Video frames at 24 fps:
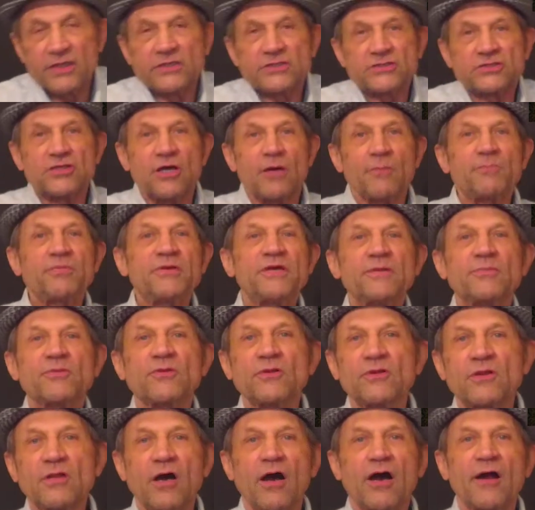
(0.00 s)
Some
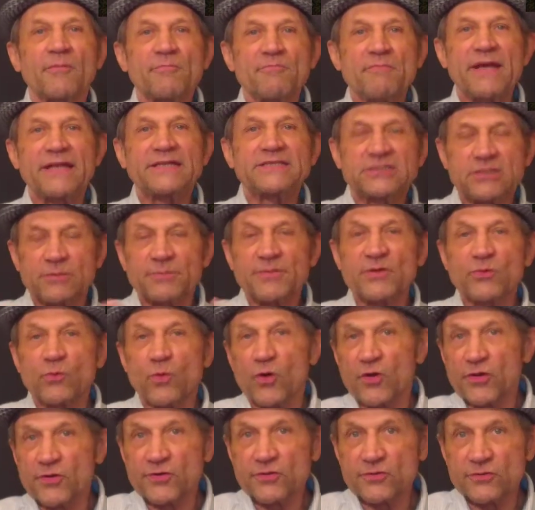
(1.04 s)
people are meant to be
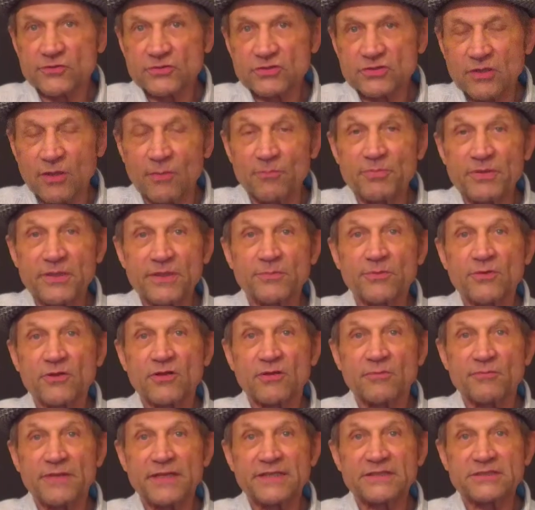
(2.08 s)
workers, some people
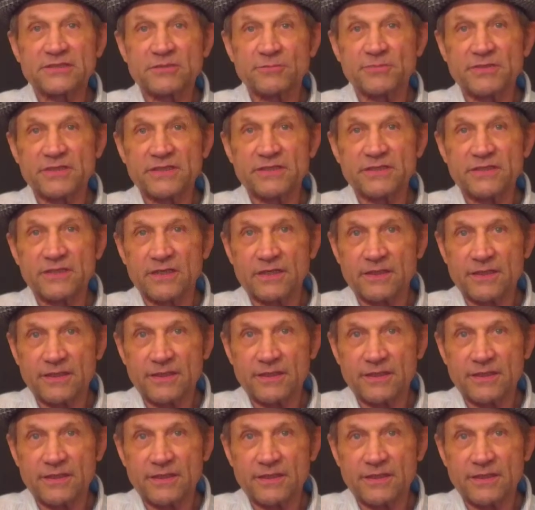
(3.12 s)
are meant to be